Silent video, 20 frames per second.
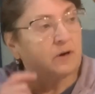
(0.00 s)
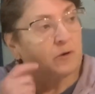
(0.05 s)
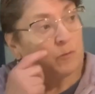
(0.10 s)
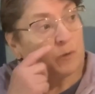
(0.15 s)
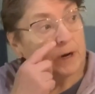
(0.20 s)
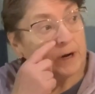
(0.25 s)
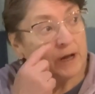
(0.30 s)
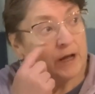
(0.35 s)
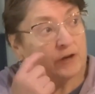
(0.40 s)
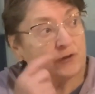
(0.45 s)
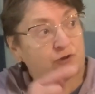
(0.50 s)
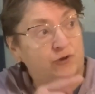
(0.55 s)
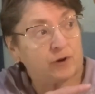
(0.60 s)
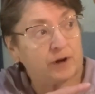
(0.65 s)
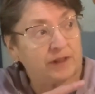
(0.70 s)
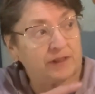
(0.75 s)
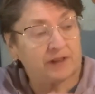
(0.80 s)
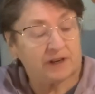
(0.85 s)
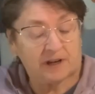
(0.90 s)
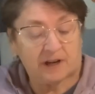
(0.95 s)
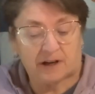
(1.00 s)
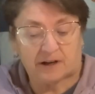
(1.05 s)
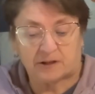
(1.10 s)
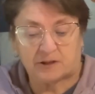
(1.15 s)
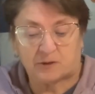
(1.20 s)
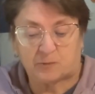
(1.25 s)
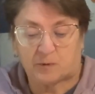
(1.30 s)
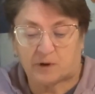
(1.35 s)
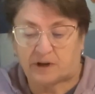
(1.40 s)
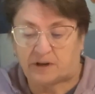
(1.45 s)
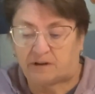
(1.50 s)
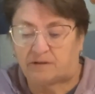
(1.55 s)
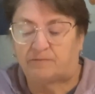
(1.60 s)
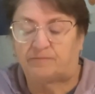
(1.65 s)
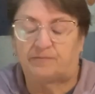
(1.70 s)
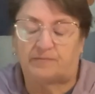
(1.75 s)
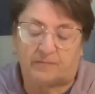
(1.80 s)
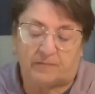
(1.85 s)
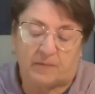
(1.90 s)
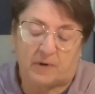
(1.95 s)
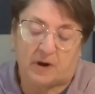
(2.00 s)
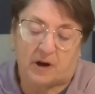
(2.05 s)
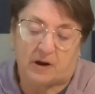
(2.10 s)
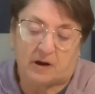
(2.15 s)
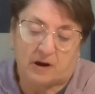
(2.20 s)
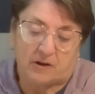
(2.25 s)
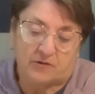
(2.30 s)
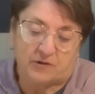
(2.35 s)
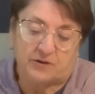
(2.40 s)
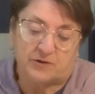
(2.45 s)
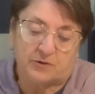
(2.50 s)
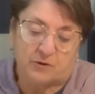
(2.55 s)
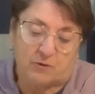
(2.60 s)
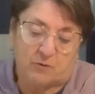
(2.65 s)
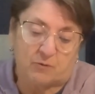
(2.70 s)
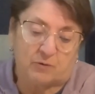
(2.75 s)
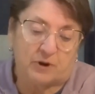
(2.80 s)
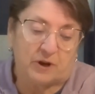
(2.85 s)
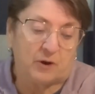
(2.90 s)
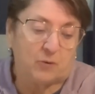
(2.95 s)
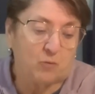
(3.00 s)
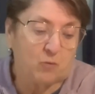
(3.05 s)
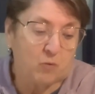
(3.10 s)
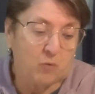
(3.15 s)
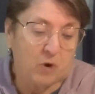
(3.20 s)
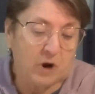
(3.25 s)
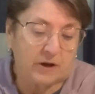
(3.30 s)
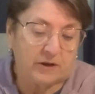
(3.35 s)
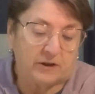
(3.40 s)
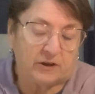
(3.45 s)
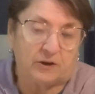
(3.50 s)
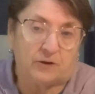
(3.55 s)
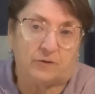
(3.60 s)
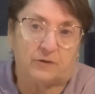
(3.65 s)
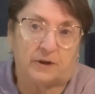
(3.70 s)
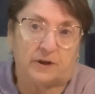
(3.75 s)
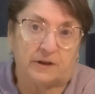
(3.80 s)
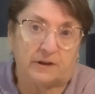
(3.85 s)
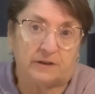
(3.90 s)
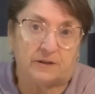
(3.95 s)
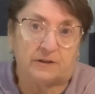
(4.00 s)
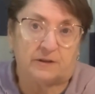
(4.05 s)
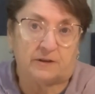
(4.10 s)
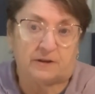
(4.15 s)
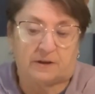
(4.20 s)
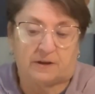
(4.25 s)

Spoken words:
When I join the next one, there's only one unit,